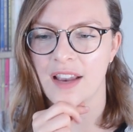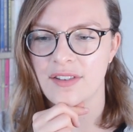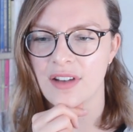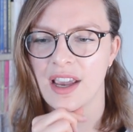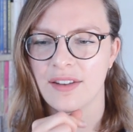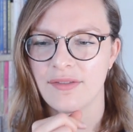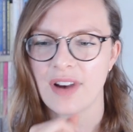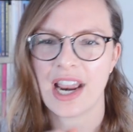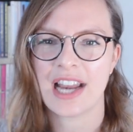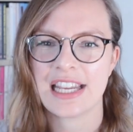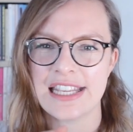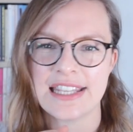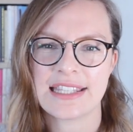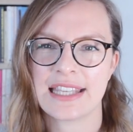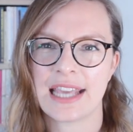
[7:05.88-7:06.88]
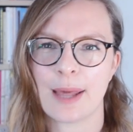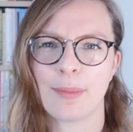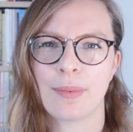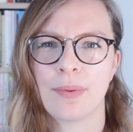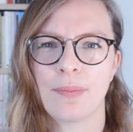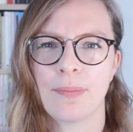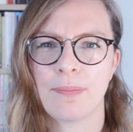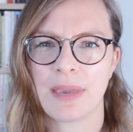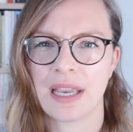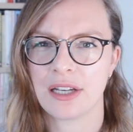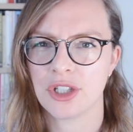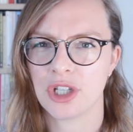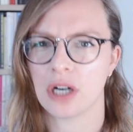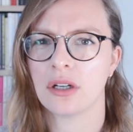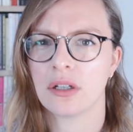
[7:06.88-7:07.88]
I rarely skip big
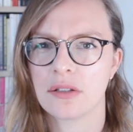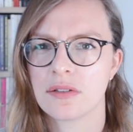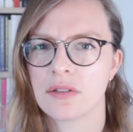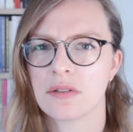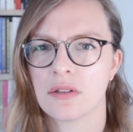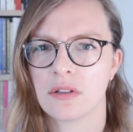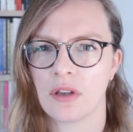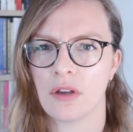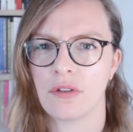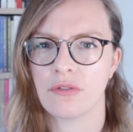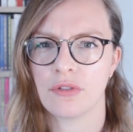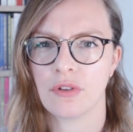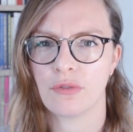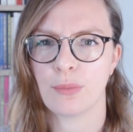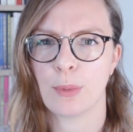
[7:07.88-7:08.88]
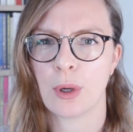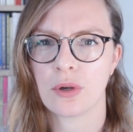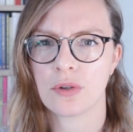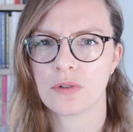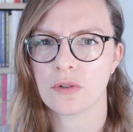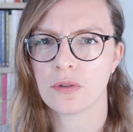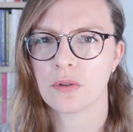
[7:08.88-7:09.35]
chunks of books.